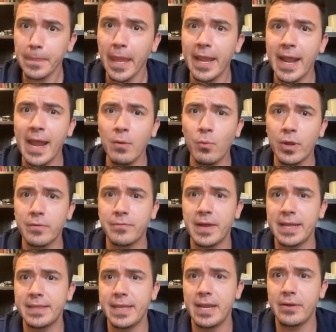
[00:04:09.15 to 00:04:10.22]
And I want to
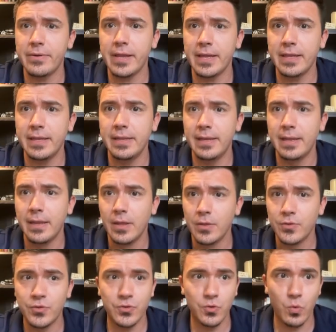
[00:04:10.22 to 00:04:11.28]
find the area in
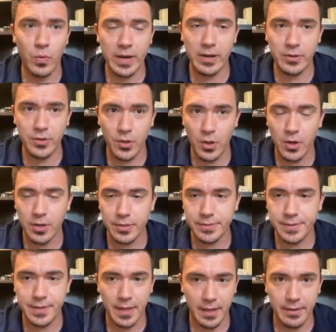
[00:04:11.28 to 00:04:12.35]
square
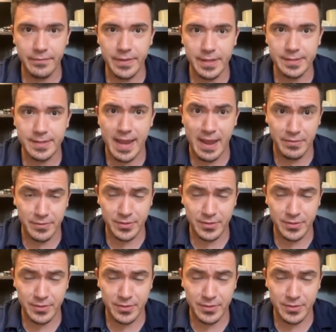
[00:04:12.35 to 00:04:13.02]
yards of this town.